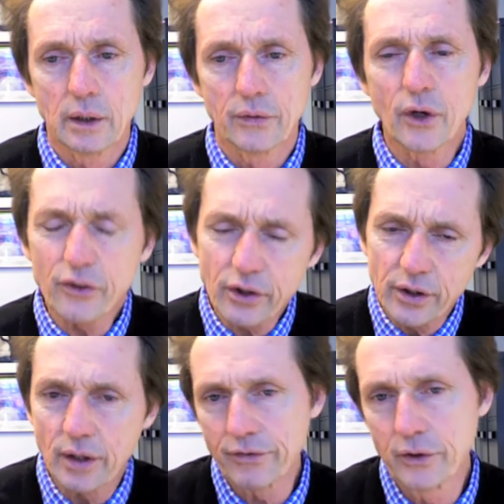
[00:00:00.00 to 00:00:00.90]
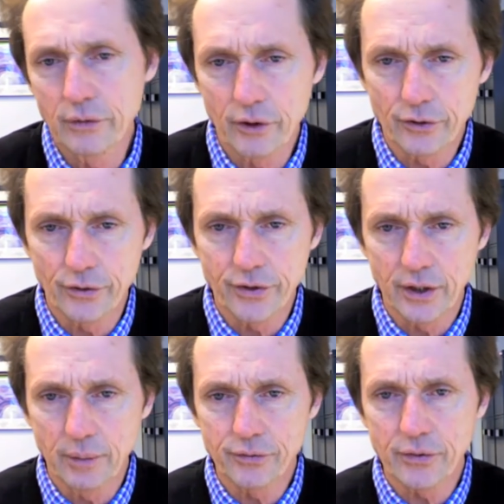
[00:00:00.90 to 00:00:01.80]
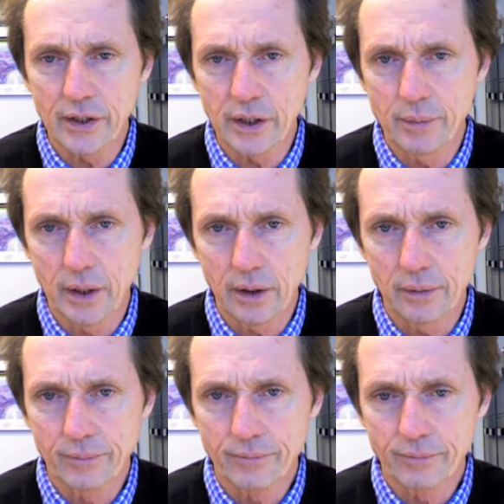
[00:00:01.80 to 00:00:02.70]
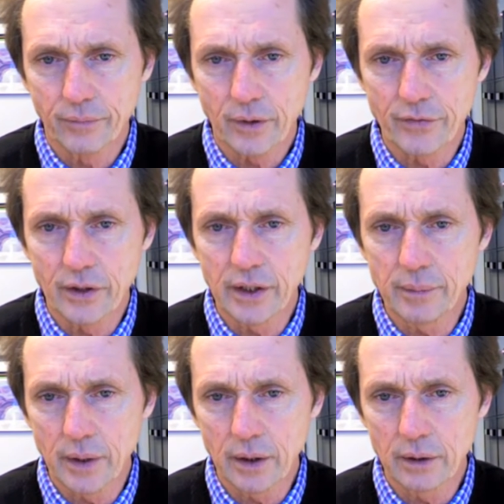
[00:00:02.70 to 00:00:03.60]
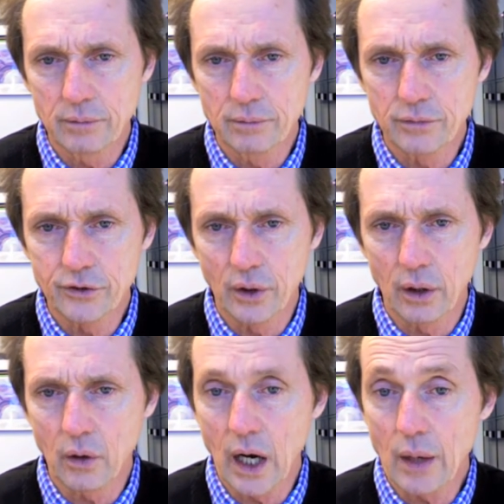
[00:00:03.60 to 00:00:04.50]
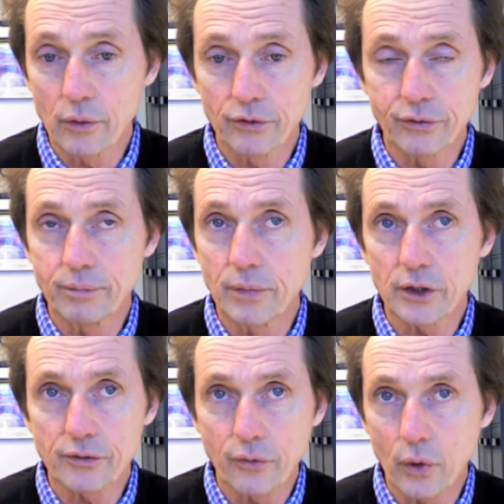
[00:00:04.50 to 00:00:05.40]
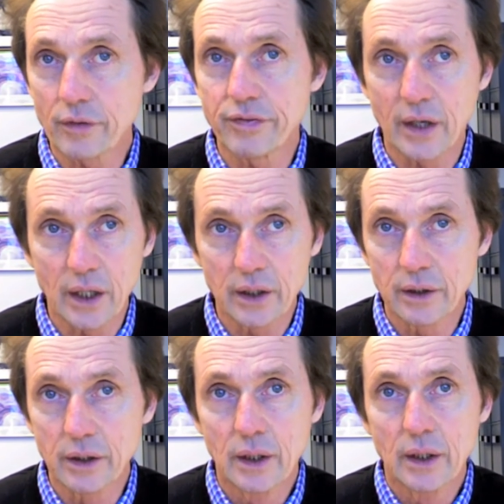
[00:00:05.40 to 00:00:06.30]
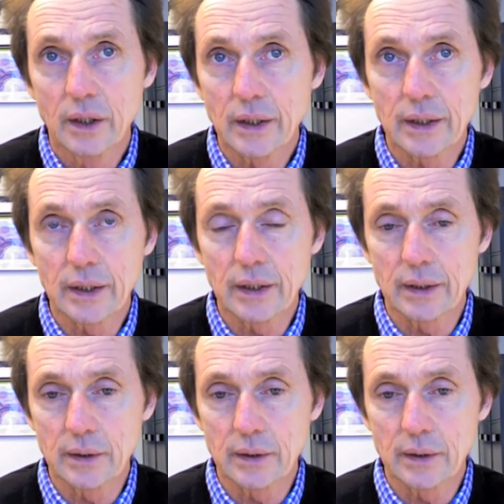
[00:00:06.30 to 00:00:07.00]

Those are enough universal themes for anybody, for anybody. So I was much fortified uh,